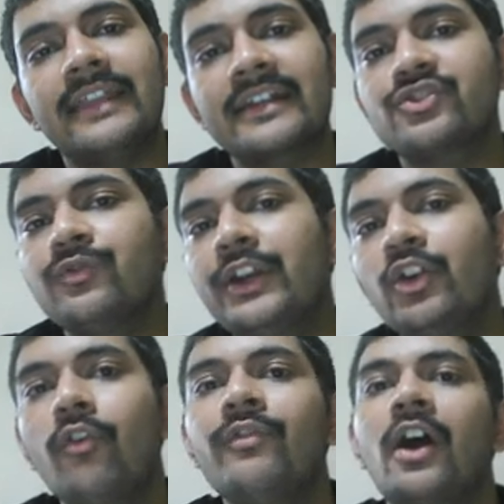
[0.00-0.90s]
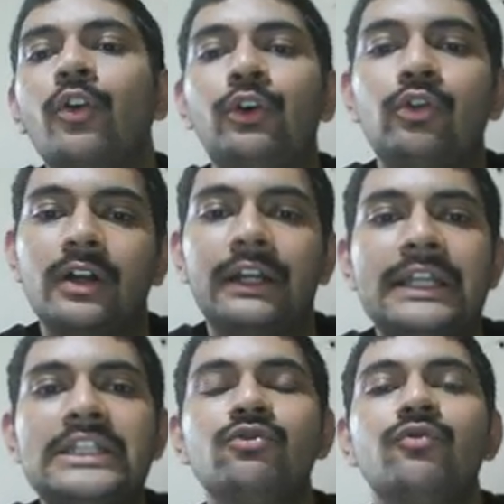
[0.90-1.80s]
next video, we are going to
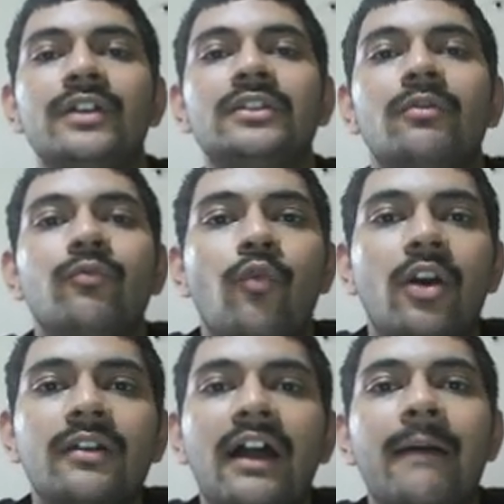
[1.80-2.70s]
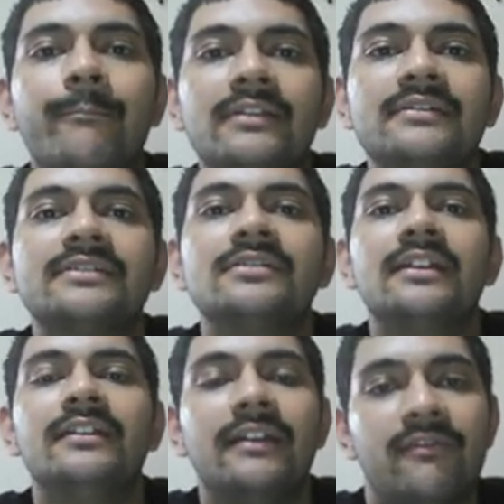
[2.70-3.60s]
continue with what happens
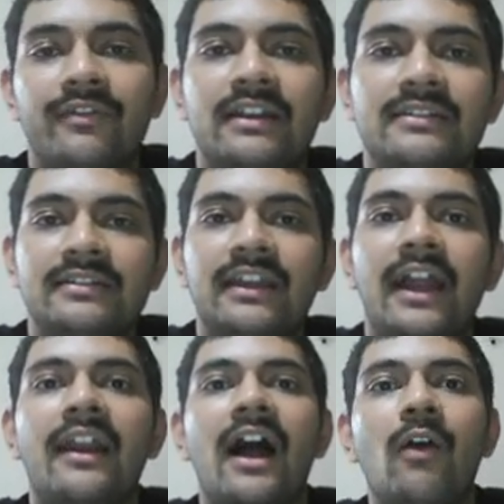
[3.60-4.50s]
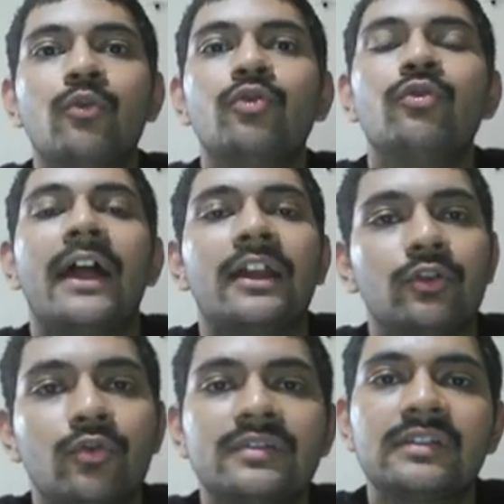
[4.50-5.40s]
in FNAC and how to
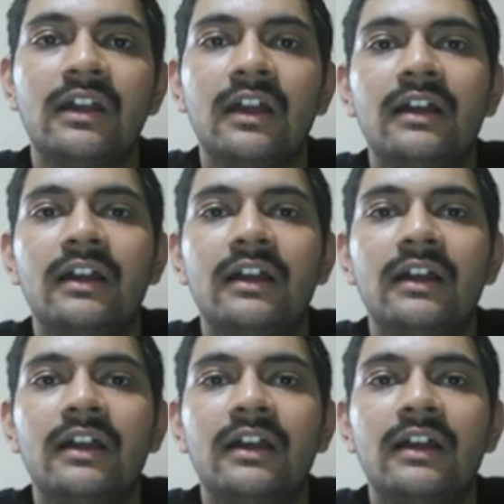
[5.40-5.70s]
diagnose